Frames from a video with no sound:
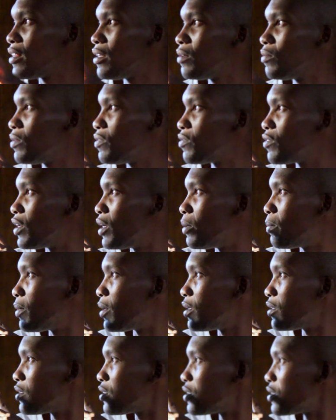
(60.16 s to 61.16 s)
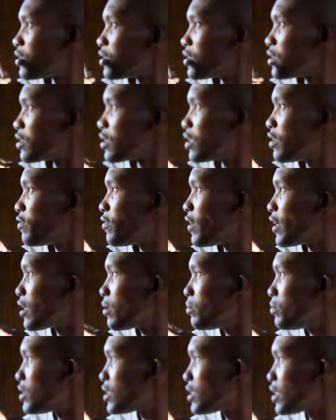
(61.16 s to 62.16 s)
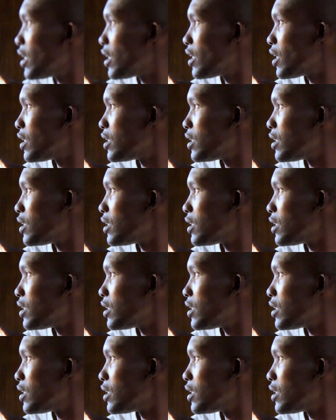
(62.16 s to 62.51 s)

think we've got about, if I can mistake,